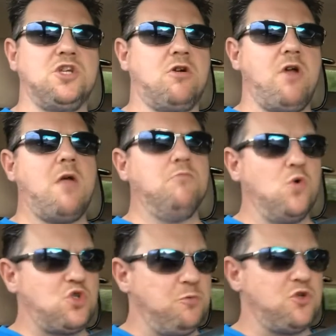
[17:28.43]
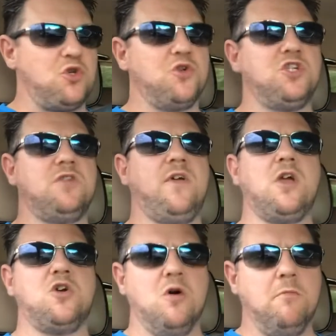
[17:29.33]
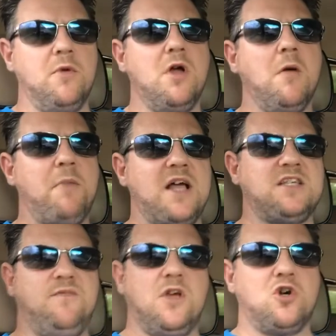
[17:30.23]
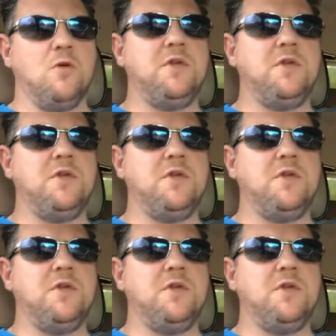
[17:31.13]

to create multiple sources of income, passive income.